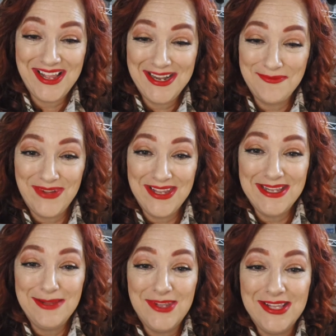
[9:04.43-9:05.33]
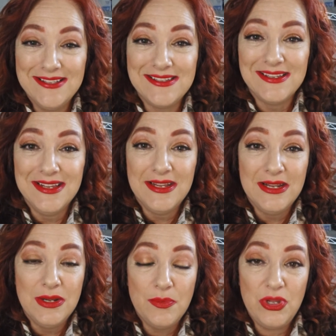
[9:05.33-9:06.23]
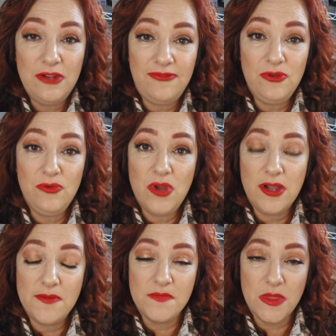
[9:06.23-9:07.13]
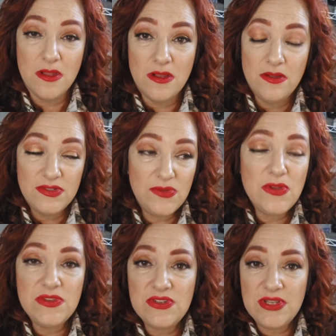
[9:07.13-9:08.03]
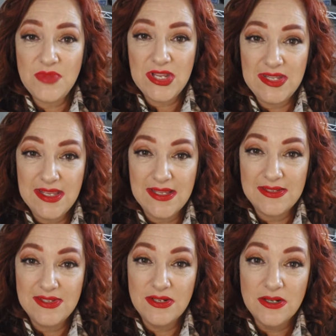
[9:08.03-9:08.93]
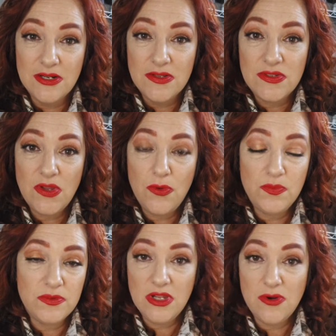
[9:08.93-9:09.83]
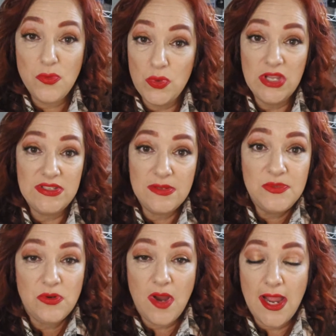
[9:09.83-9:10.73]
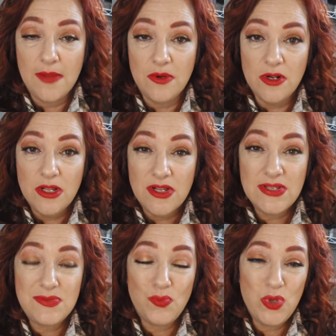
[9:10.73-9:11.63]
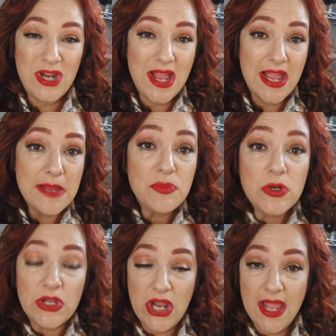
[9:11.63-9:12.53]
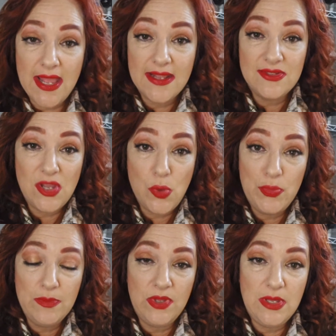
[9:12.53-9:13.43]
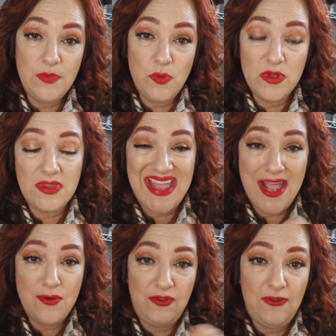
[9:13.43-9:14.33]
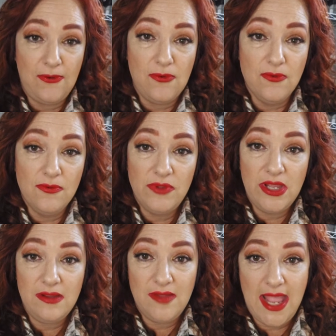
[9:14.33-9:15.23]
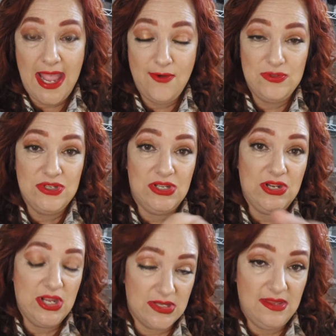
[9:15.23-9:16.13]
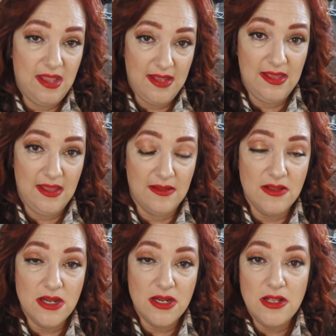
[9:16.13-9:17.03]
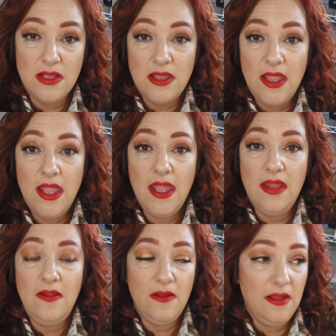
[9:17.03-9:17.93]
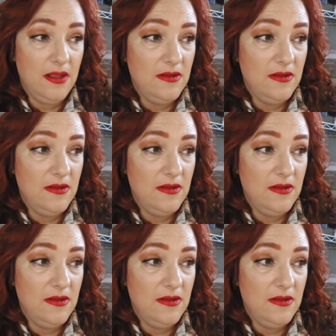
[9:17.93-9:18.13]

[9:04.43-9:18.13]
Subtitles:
it by any means. But if you, so those are some ideas. So hit subscribe, because what I'm good at is helping people with the how-to, like how to connect the idea. And, look,